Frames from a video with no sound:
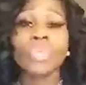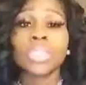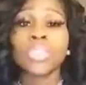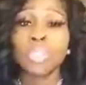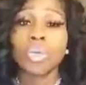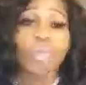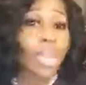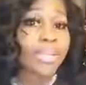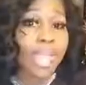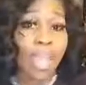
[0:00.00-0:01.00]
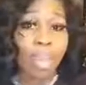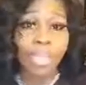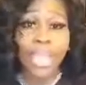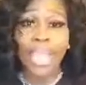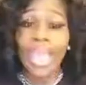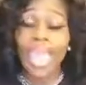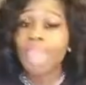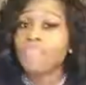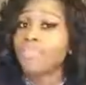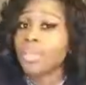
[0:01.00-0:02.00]
you know, sat and held a
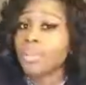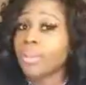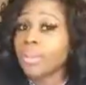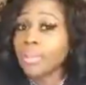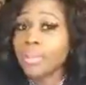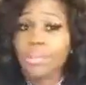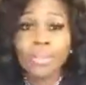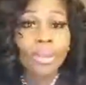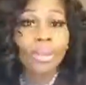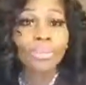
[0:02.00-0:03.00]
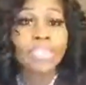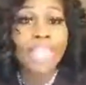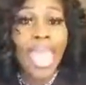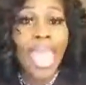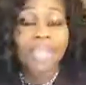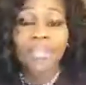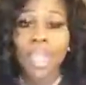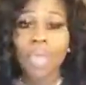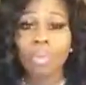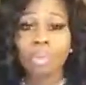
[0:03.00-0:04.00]
baby and woke up in the middle of the
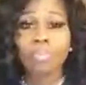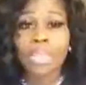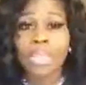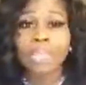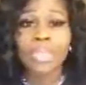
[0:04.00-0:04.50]
night and all